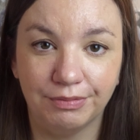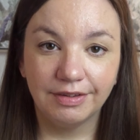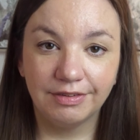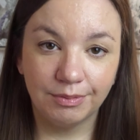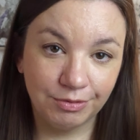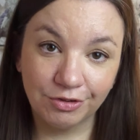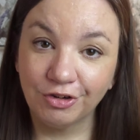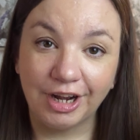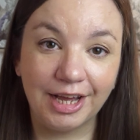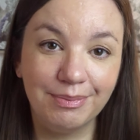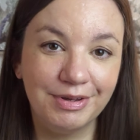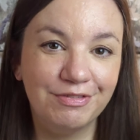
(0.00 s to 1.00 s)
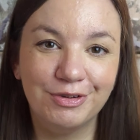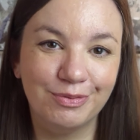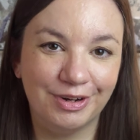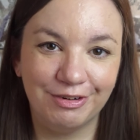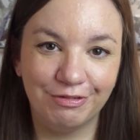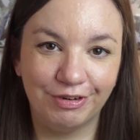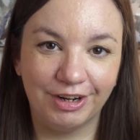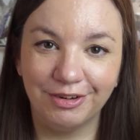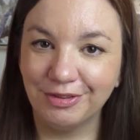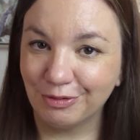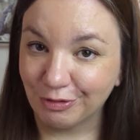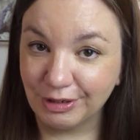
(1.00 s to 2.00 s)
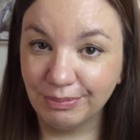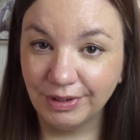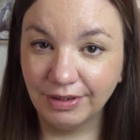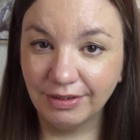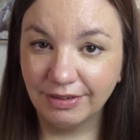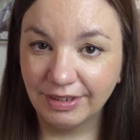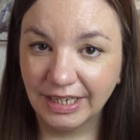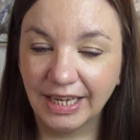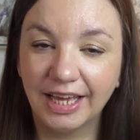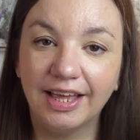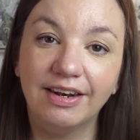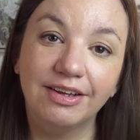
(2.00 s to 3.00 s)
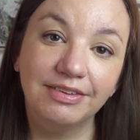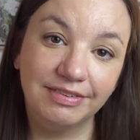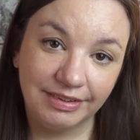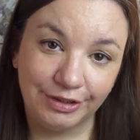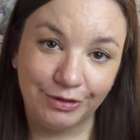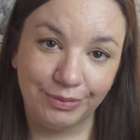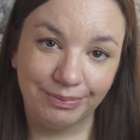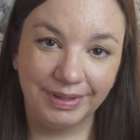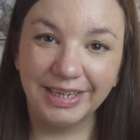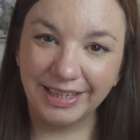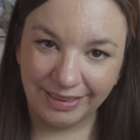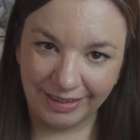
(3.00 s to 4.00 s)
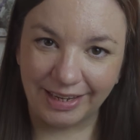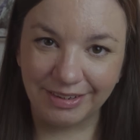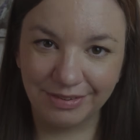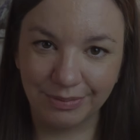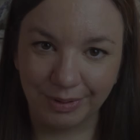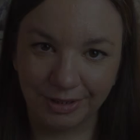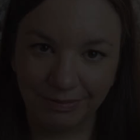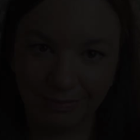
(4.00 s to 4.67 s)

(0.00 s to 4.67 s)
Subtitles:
Subscribe if you want to follow the rebuild, and I'll see you in the next one.